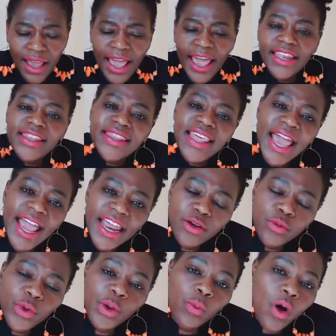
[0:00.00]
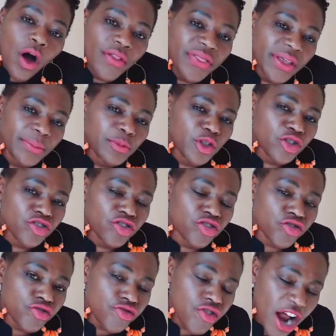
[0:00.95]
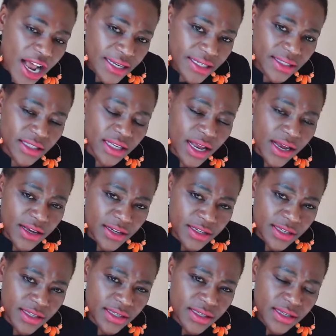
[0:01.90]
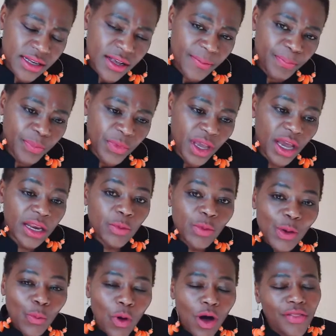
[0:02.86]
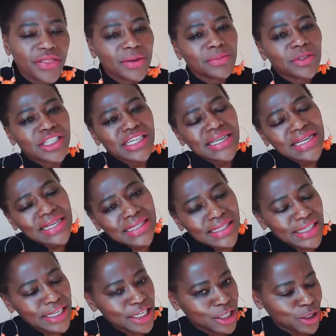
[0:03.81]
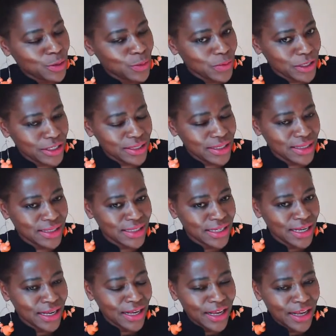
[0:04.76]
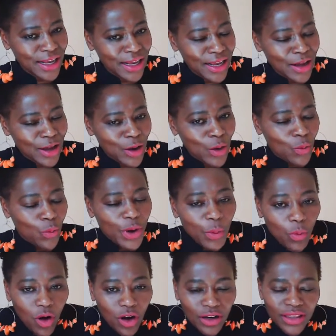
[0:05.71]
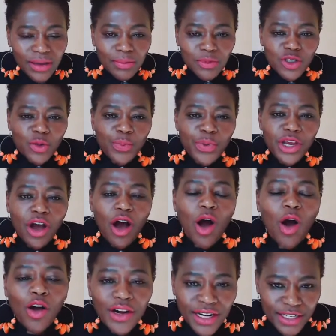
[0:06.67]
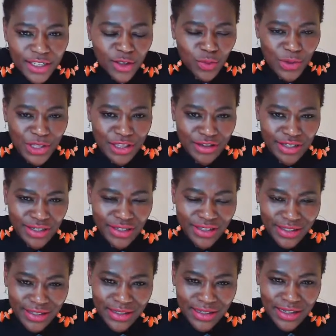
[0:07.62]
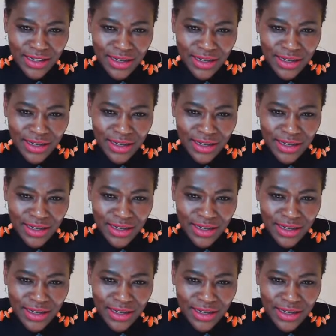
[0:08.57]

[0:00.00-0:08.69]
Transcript: and then we want them to trust us, and we want them to listen to us. We want them to be honest with us.